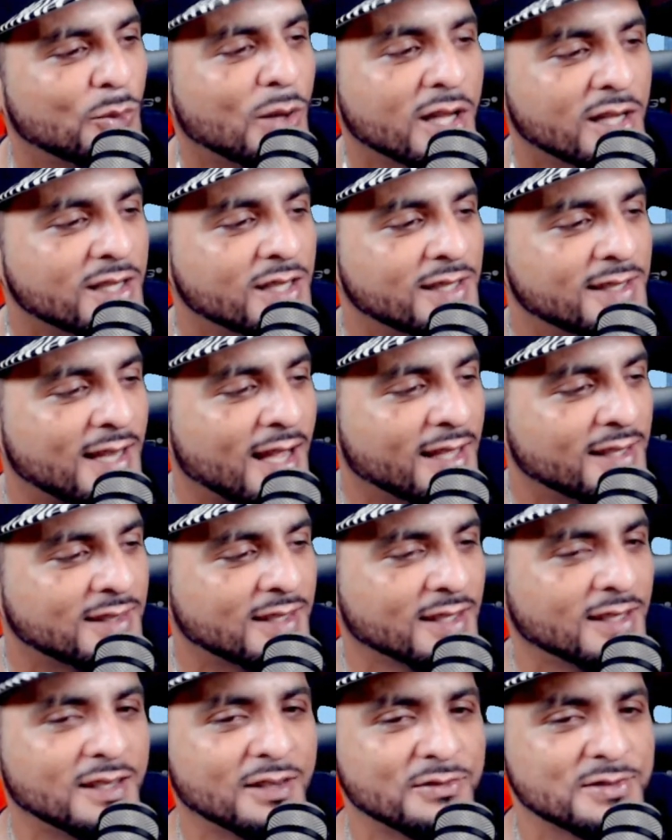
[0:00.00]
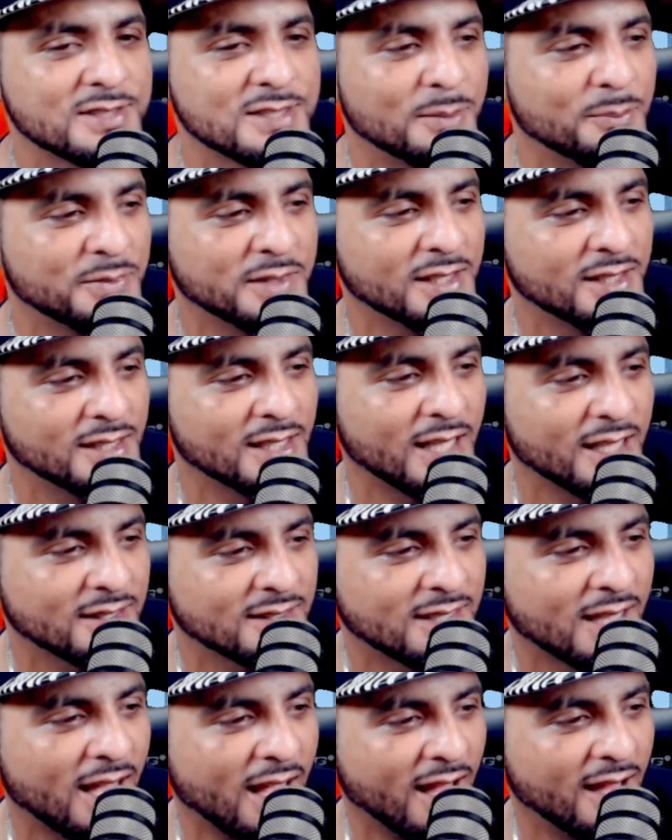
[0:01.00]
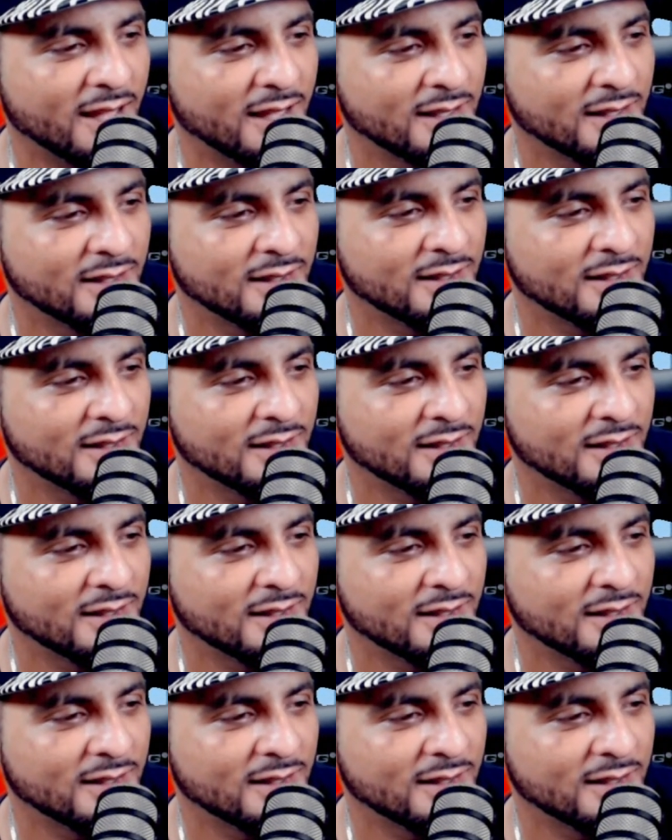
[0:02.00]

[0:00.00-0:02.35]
Why couldn't I think of something like that?"